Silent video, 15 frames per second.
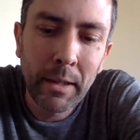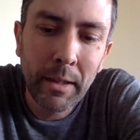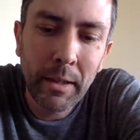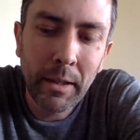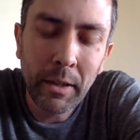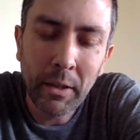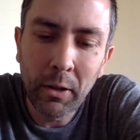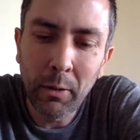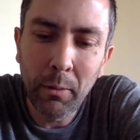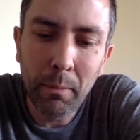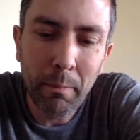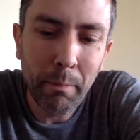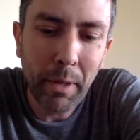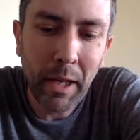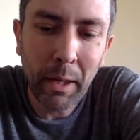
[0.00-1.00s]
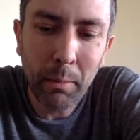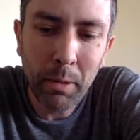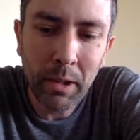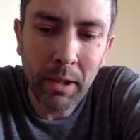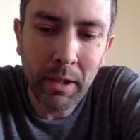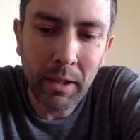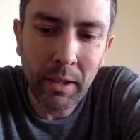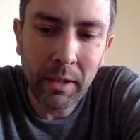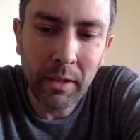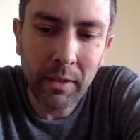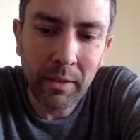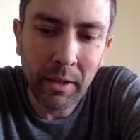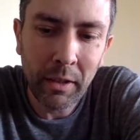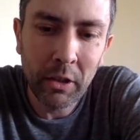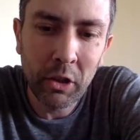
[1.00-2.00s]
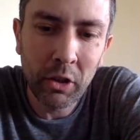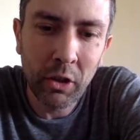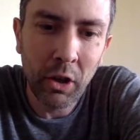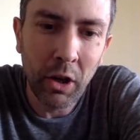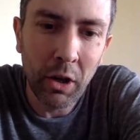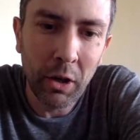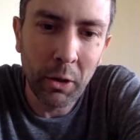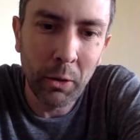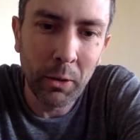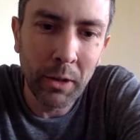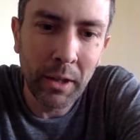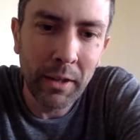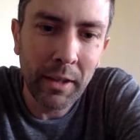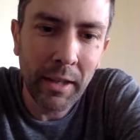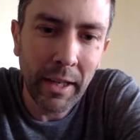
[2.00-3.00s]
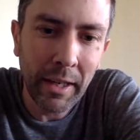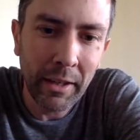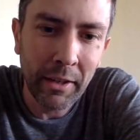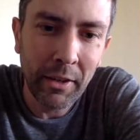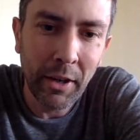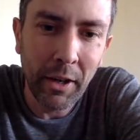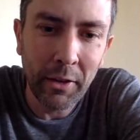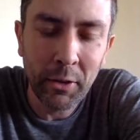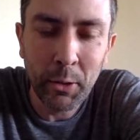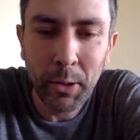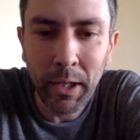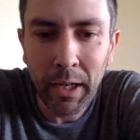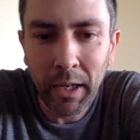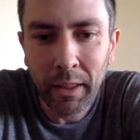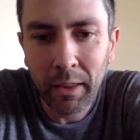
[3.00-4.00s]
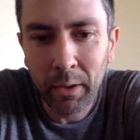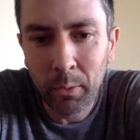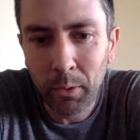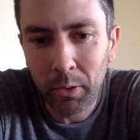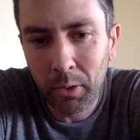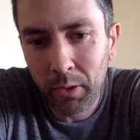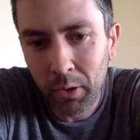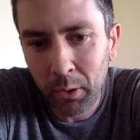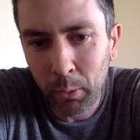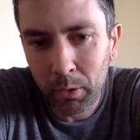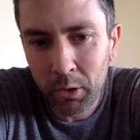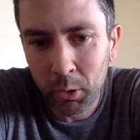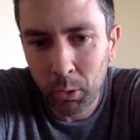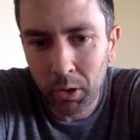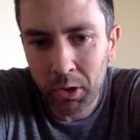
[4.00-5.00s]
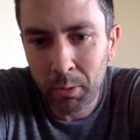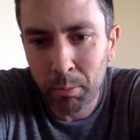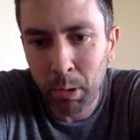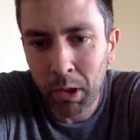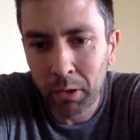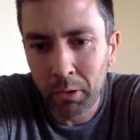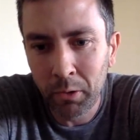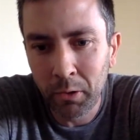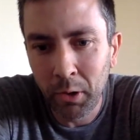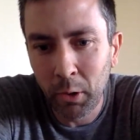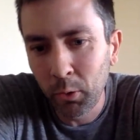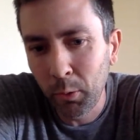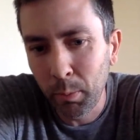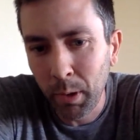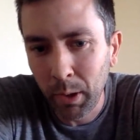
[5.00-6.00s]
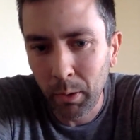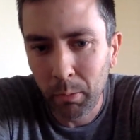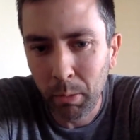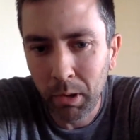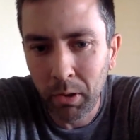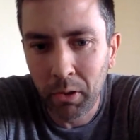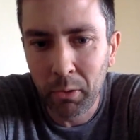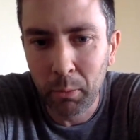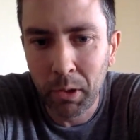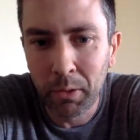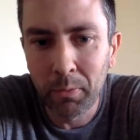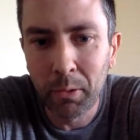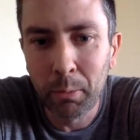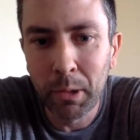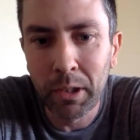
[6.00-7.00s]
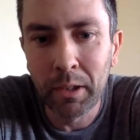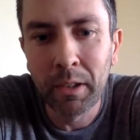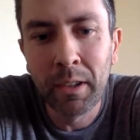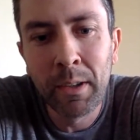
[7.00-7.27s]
Maybe like Chicago and Indiana not doing anything with George and Butler. Those would probably be the 3 for me.